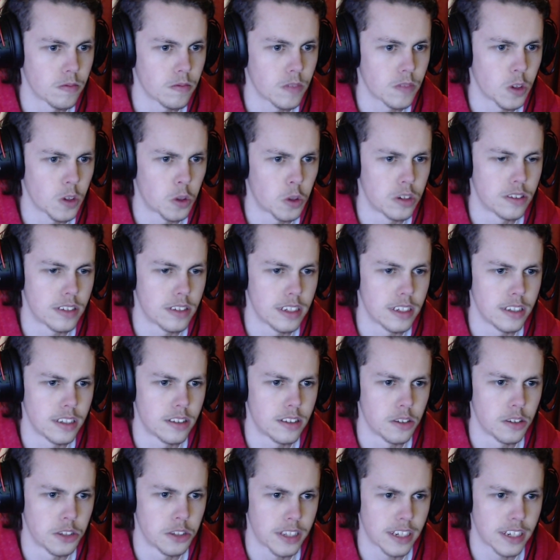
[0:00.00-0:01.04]
Or is he?
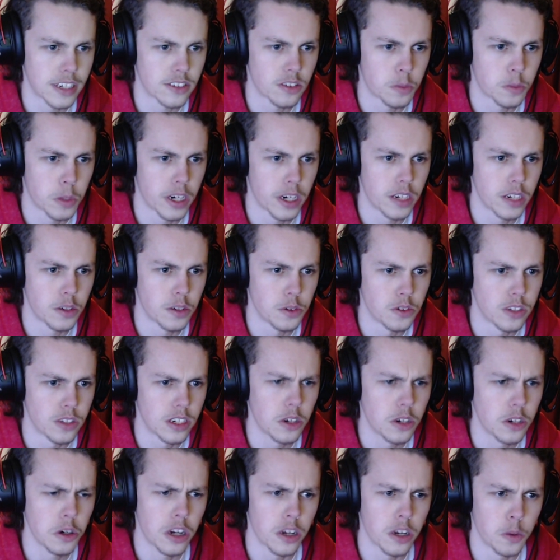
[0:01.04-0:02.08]
Is that someone else? It
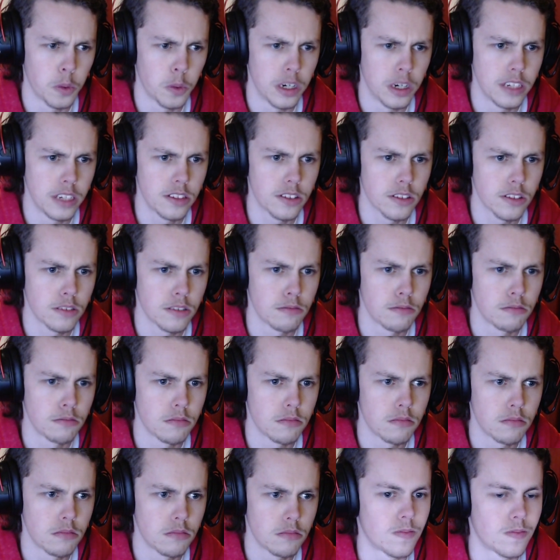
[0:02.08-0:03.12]
looked like Wes.
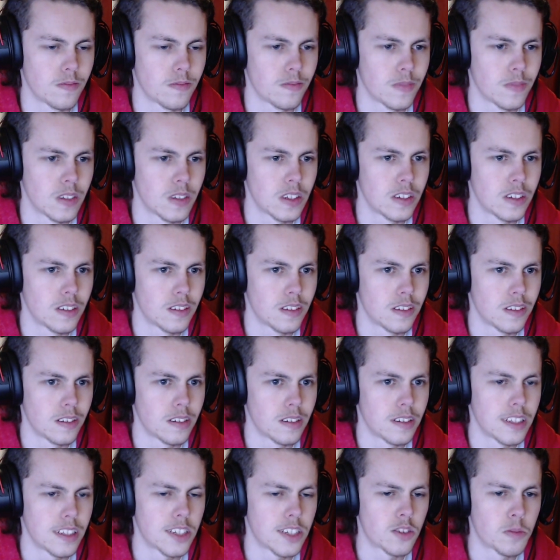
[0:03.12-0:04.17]

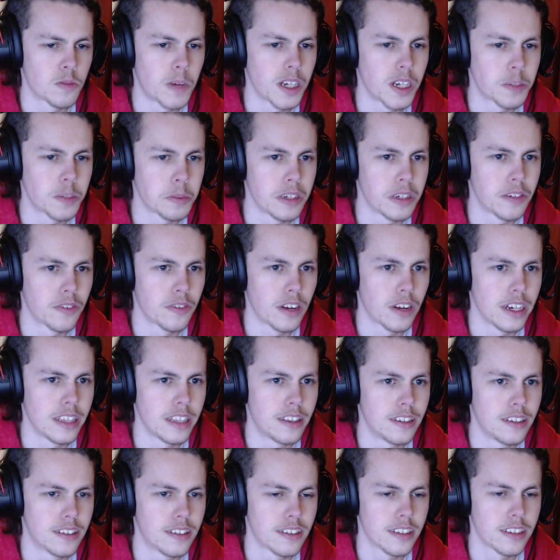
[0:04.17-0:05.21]
This reminds me of like
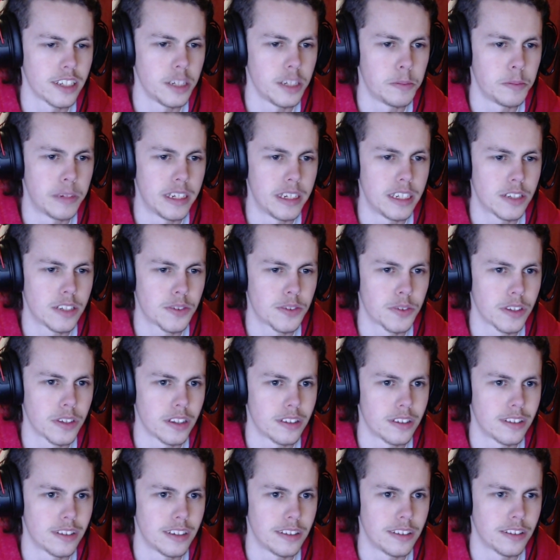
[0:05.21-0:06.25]
the sneak peeks for the
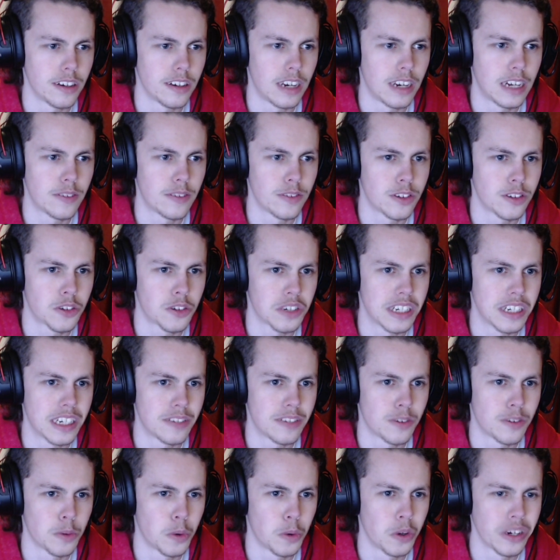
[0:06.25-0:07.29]
season eleven trailer
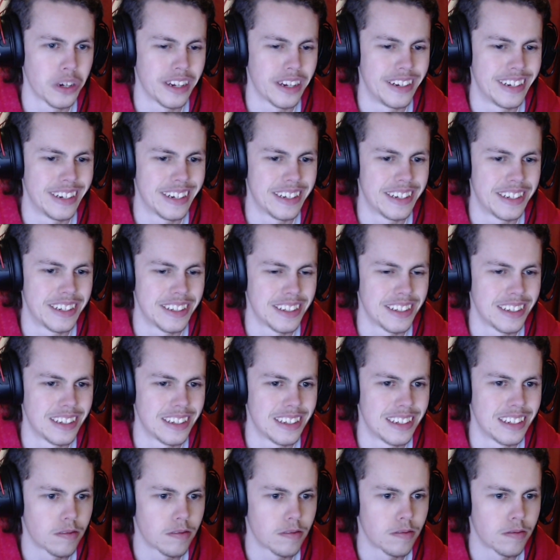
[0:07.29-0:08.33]
for Walking Dead.
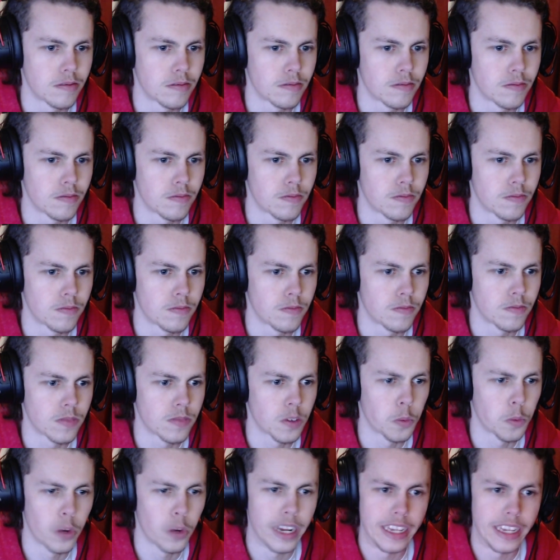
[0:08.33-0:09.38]

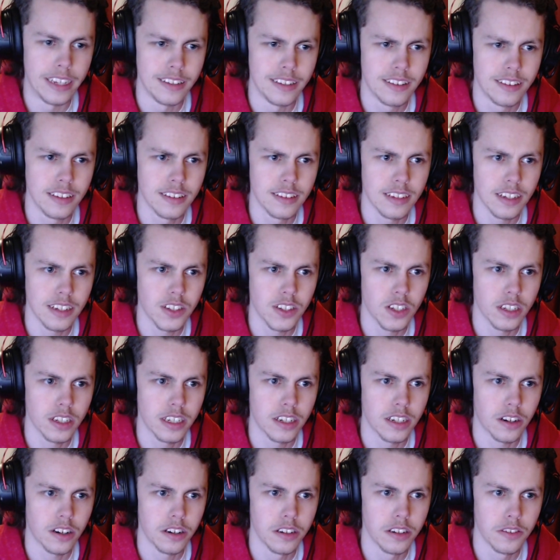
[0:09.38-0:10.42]
Wait, is this actually
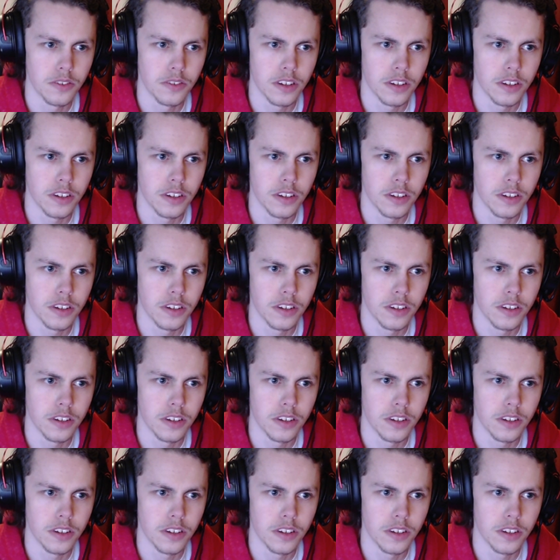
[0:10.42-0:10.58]
kind of